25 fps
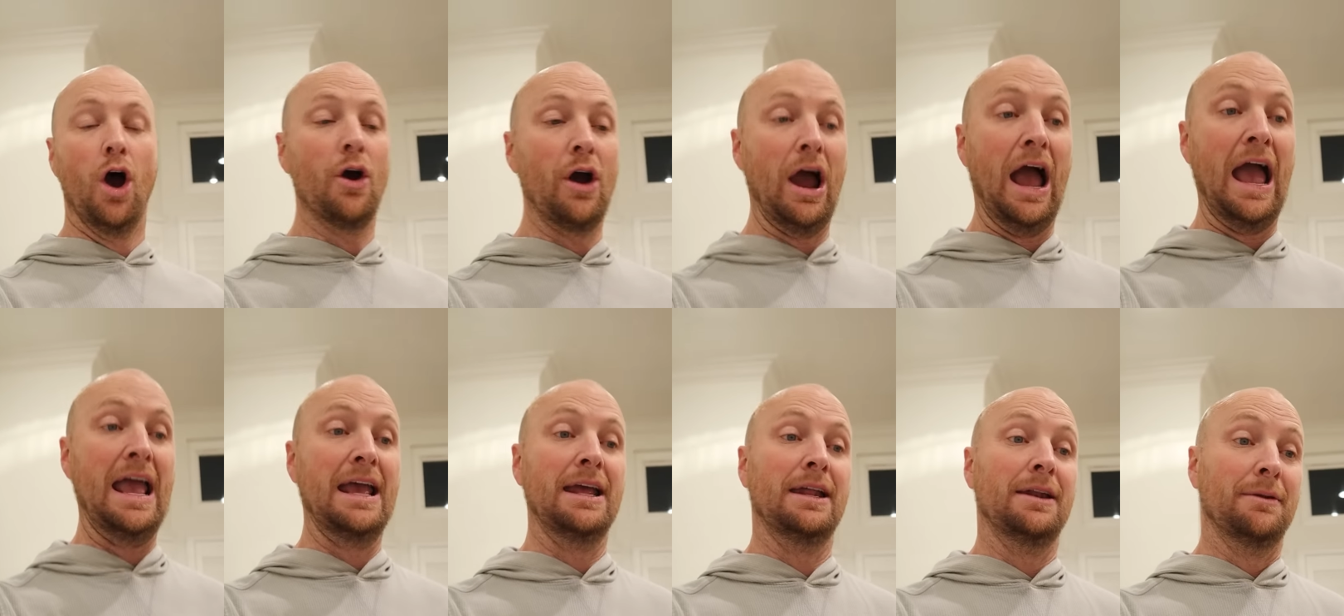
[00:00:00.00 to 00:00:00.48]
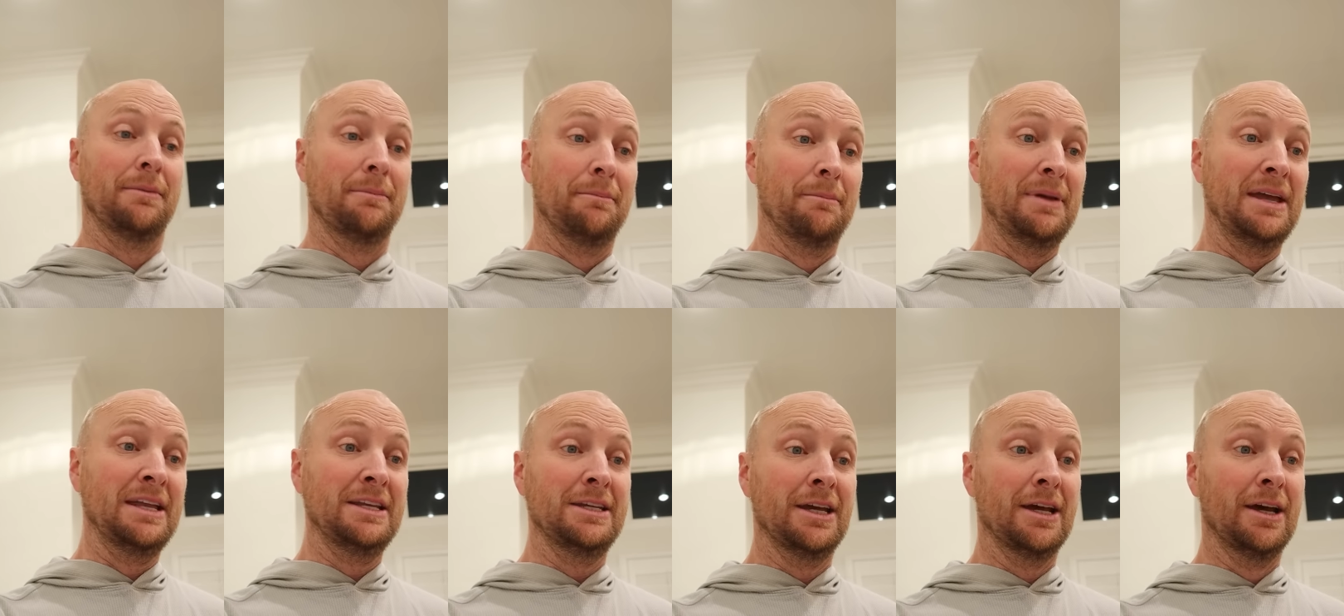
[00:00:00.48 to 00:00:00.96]
All right,
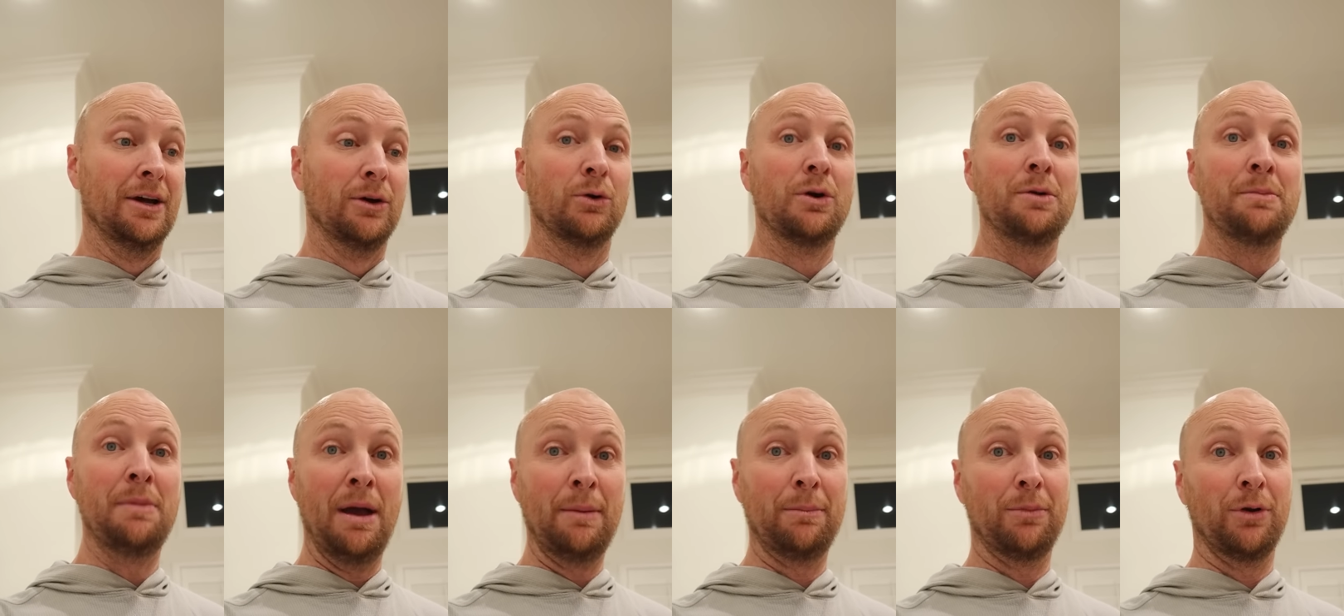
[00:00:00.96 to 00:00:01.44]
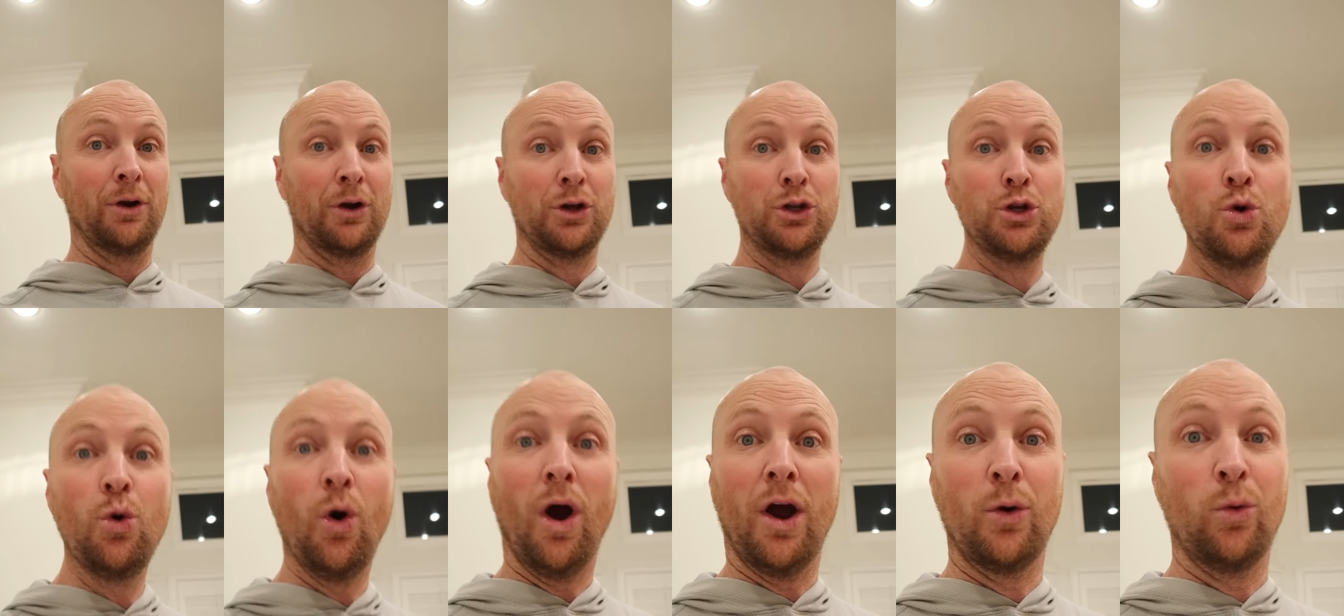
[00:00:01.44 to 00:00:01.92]
Mynia, remember,
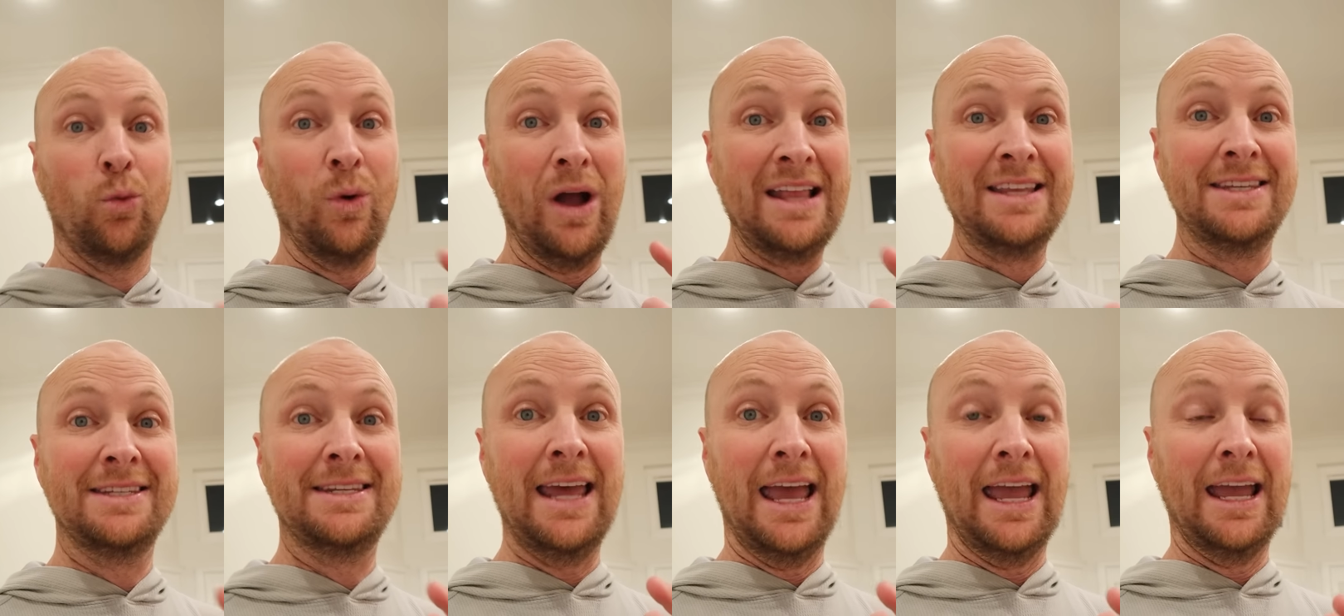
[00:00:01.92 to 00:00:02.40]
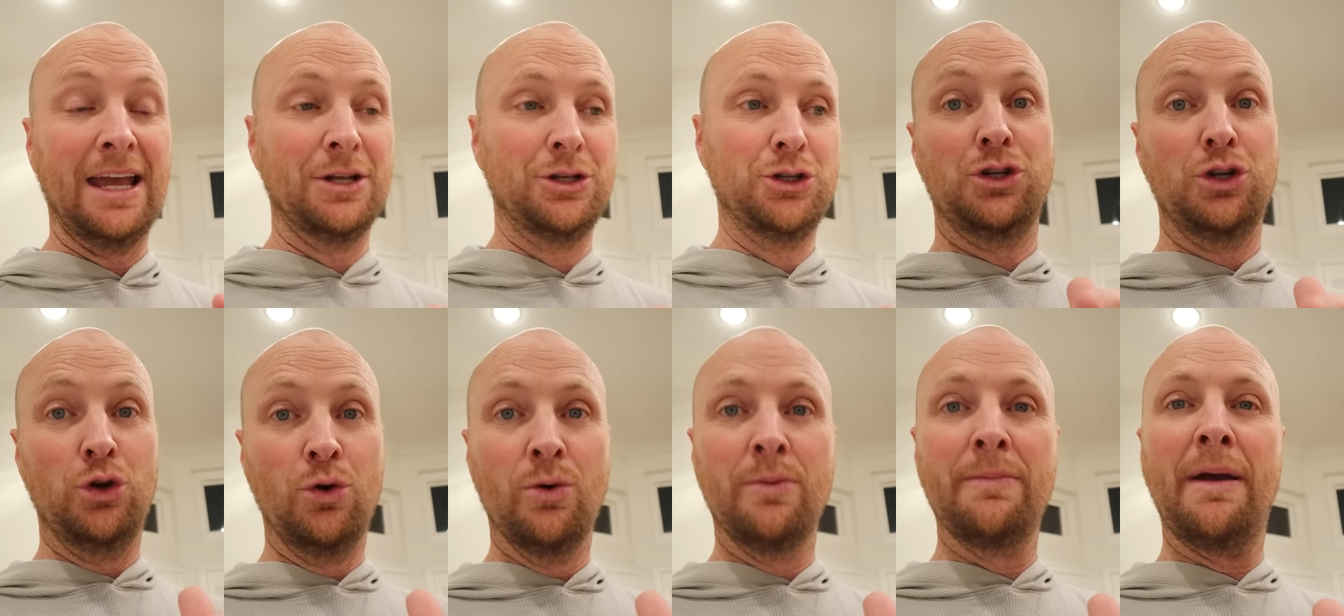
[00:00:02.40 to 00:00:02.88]
you are Wednesday.
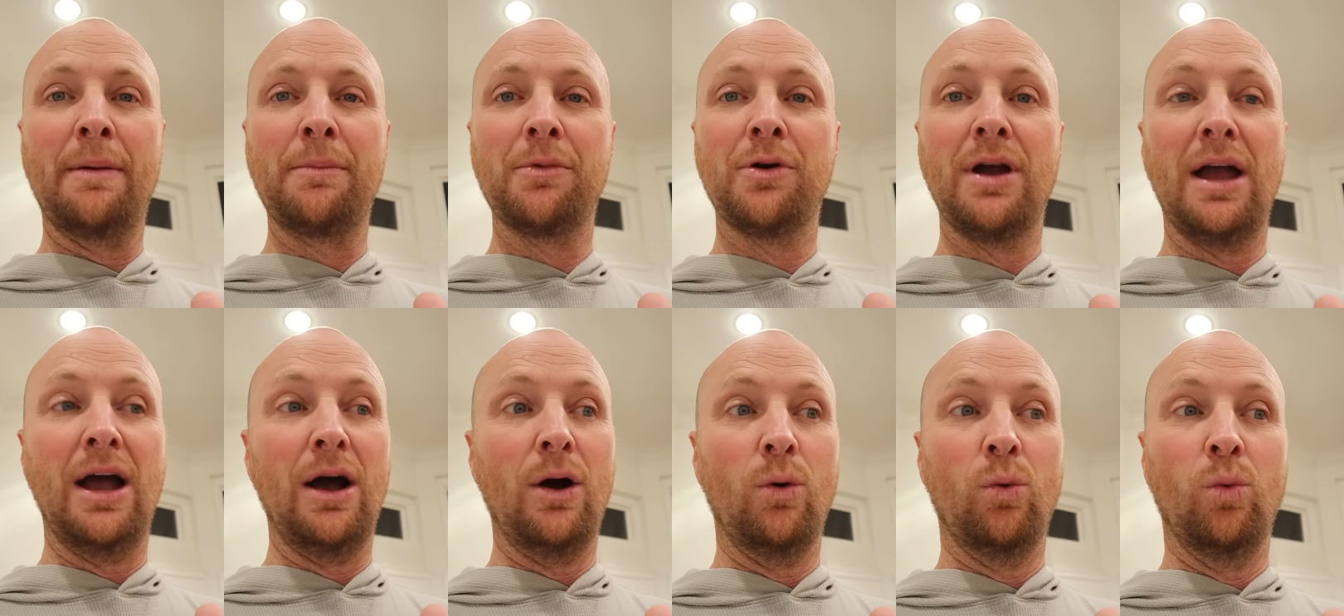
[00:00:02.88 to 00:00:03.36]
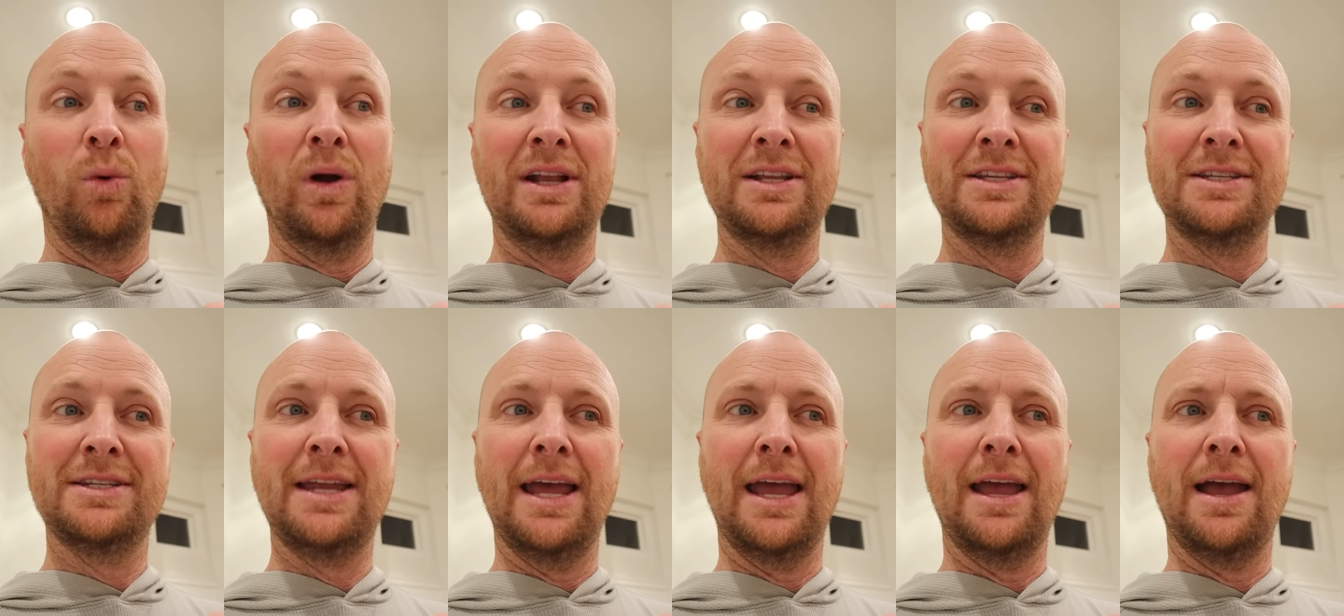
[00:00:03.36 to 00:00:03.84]
Do you remember how
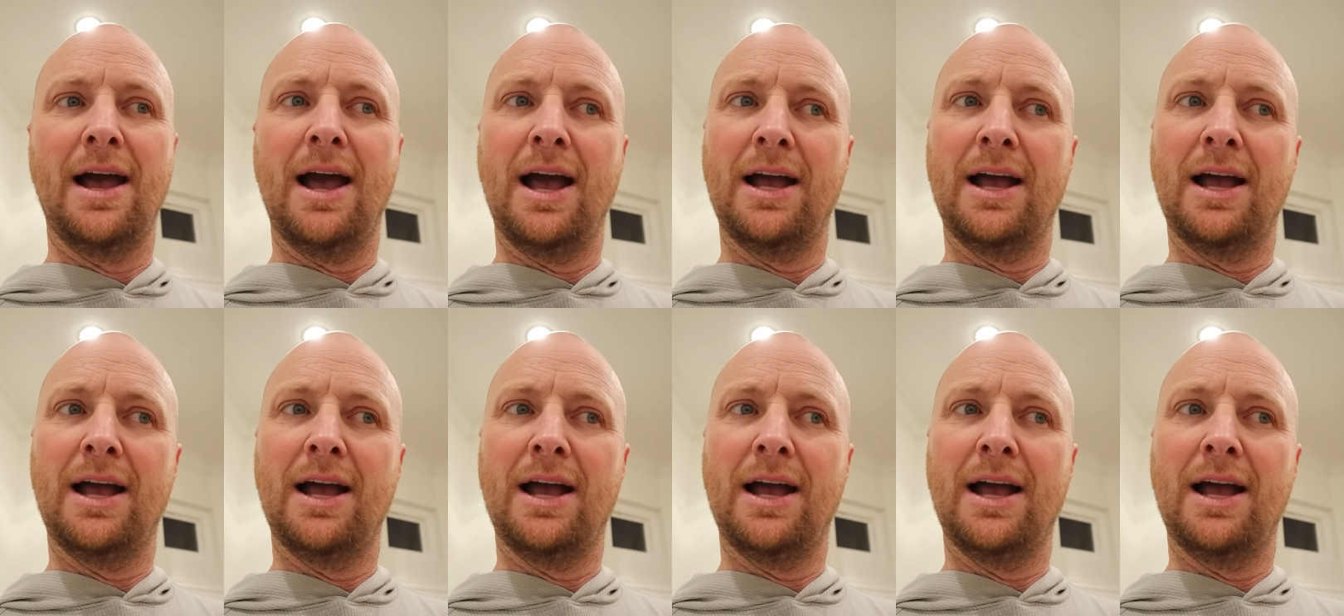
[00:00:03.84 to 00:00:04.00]
Wednesday